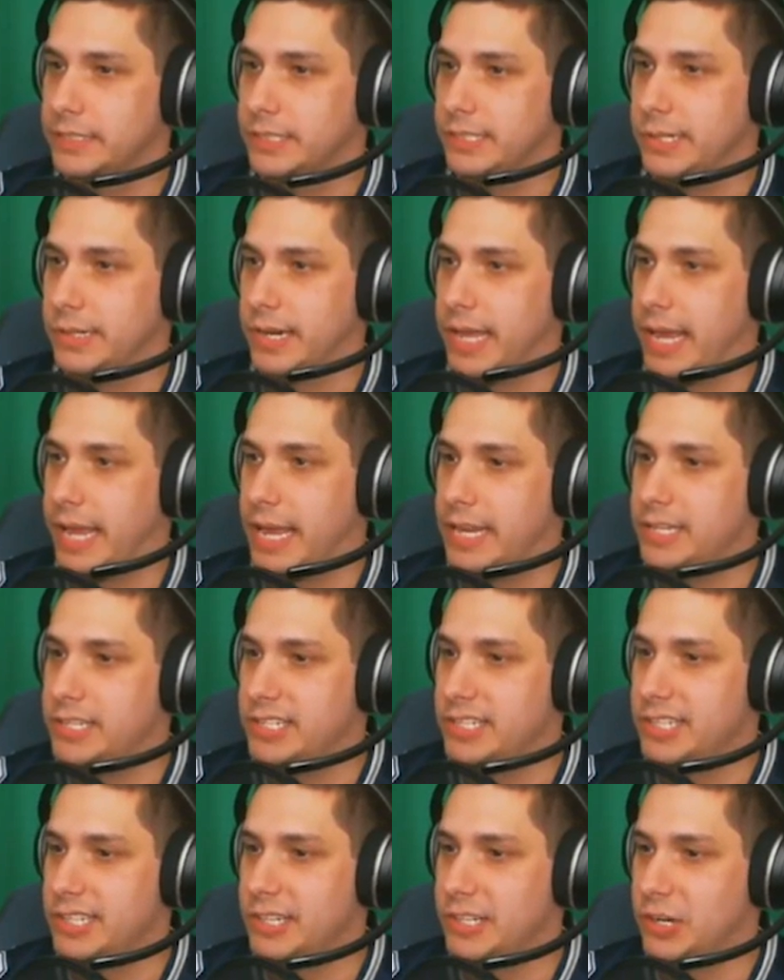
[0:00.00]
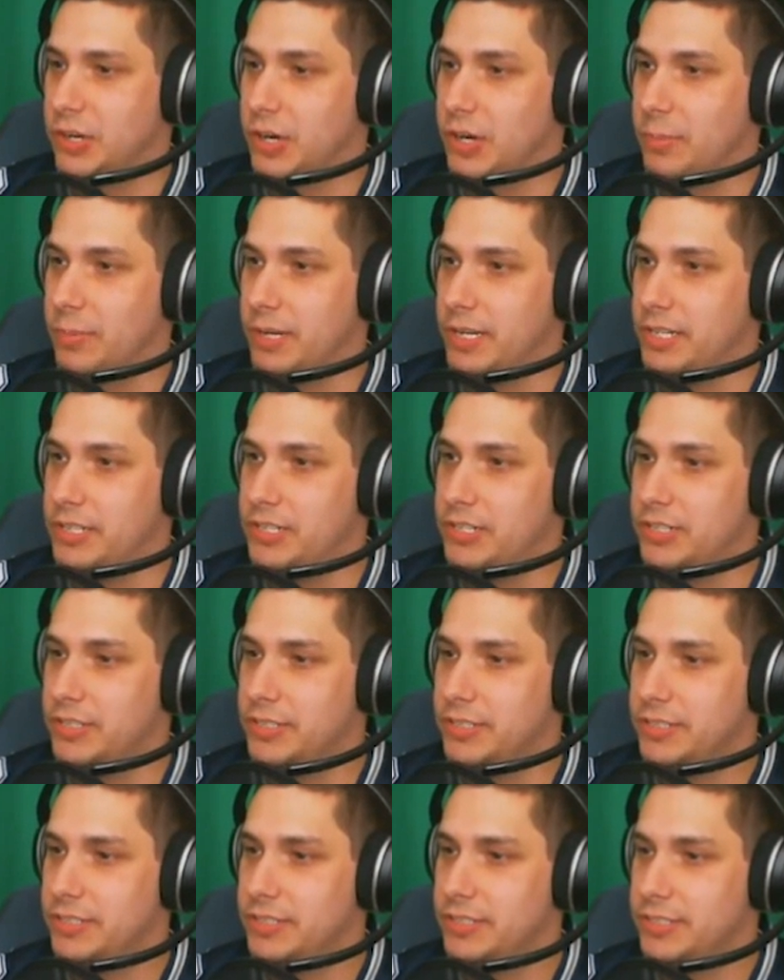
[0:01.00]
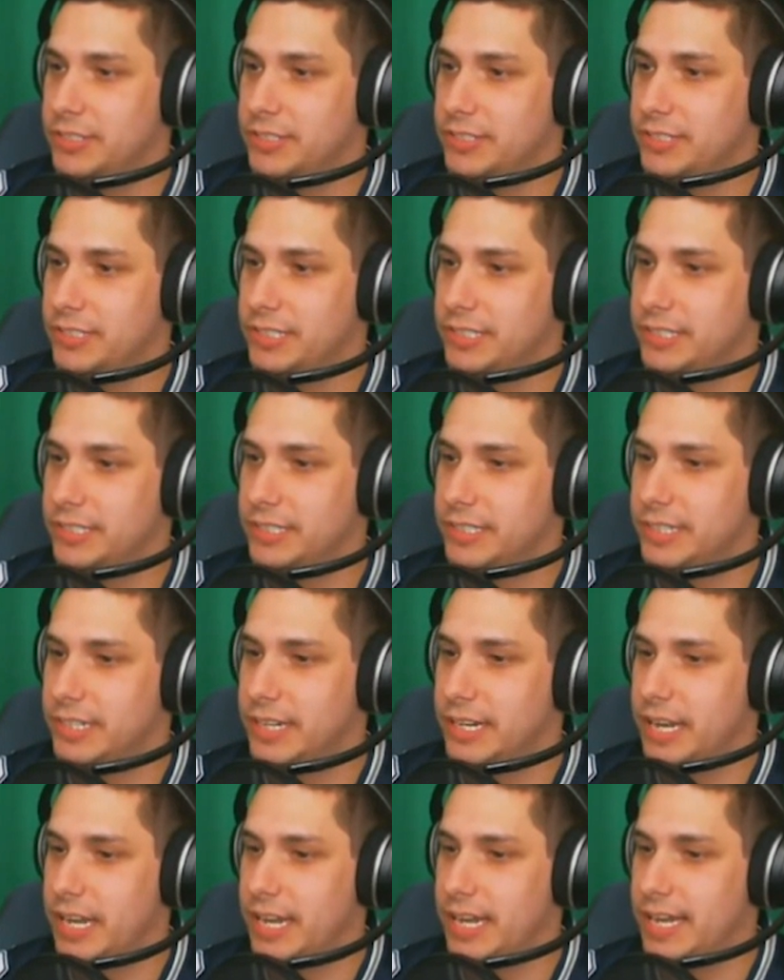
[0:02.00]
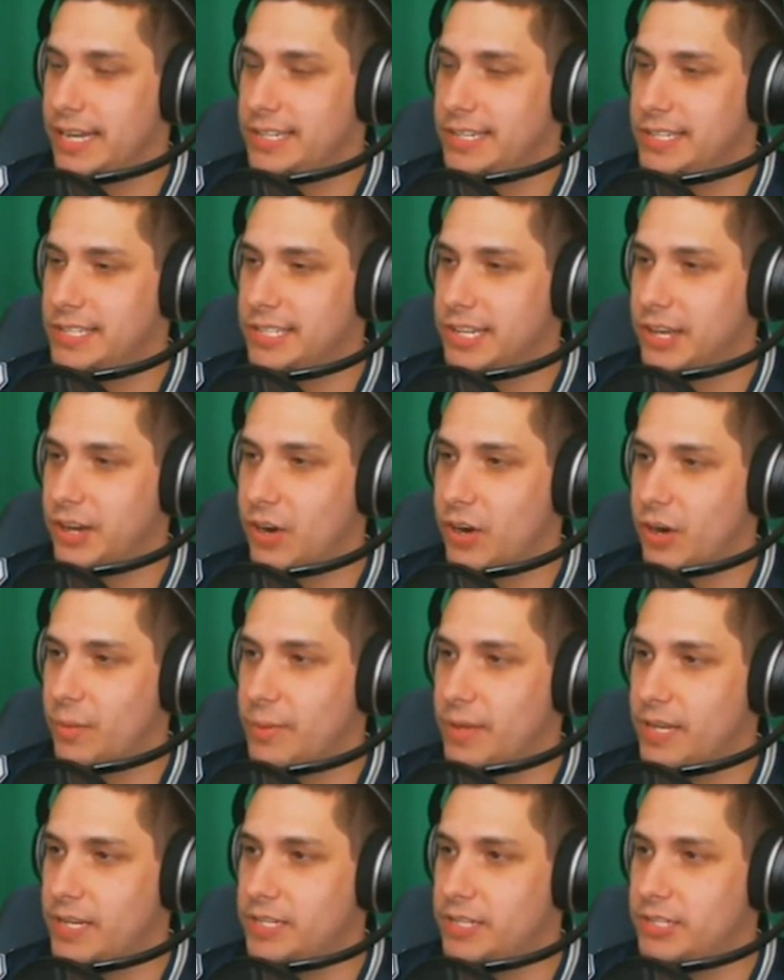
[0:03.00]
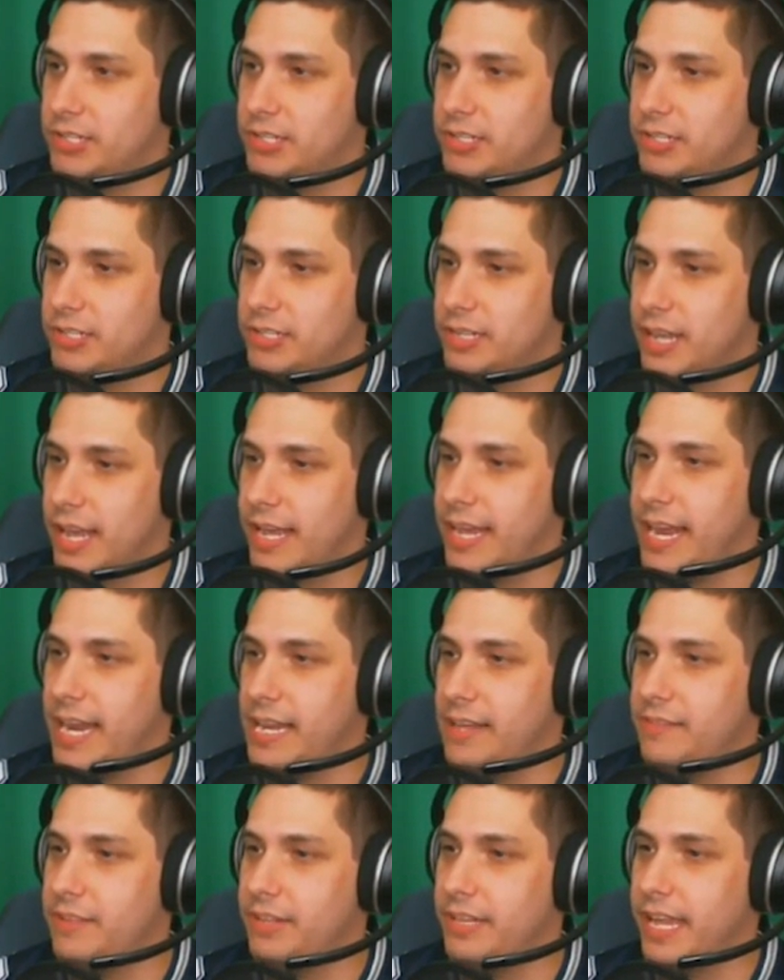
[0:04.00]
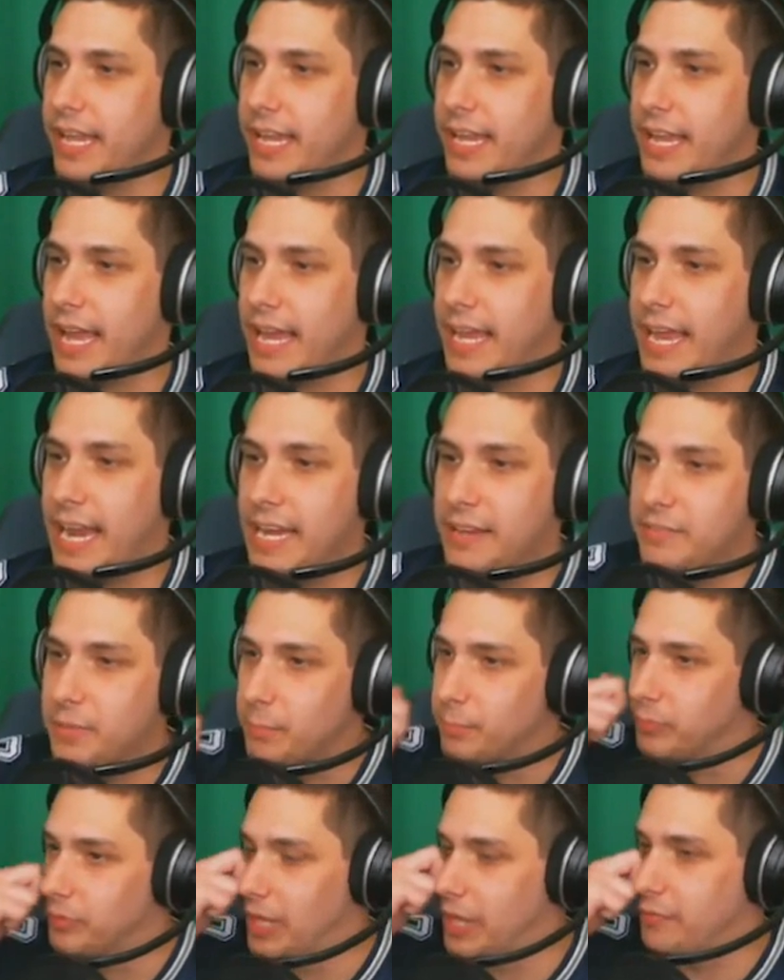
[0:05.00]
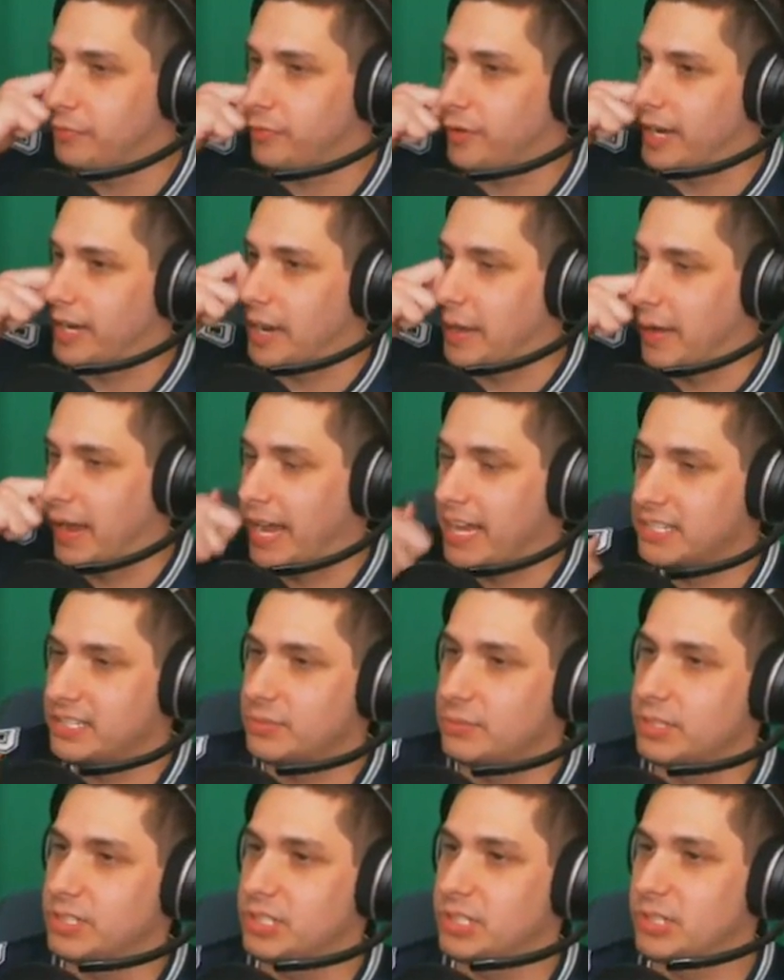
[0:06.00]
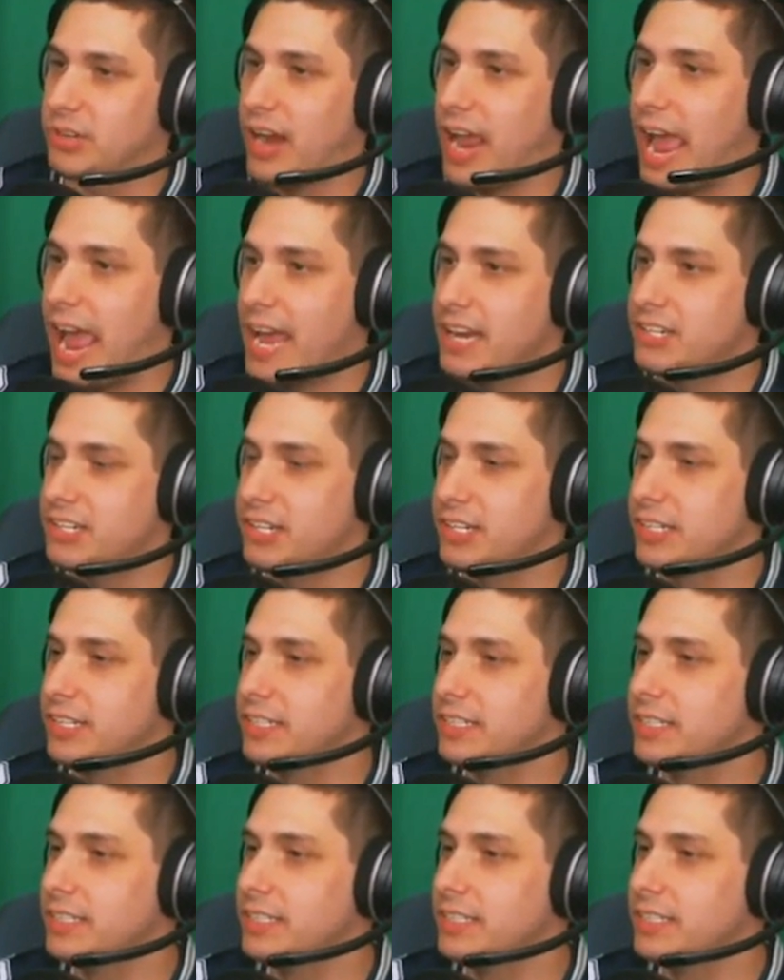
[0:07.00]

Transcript: Dude, I got just garbage. I got just garbage. I can't even like, I can't even bluff right now. I got so much trash.